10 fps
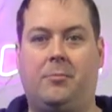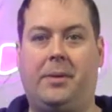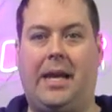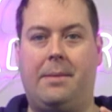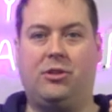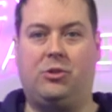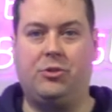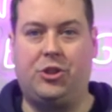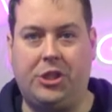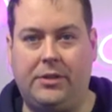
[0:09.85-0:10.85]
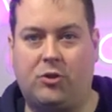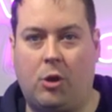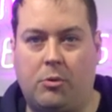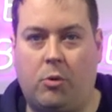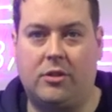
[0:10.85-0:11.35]
to be able to achieve
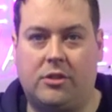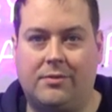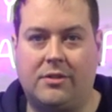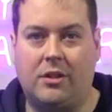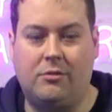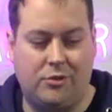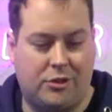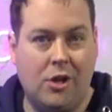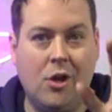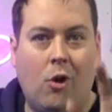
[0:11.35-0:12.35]
top quality results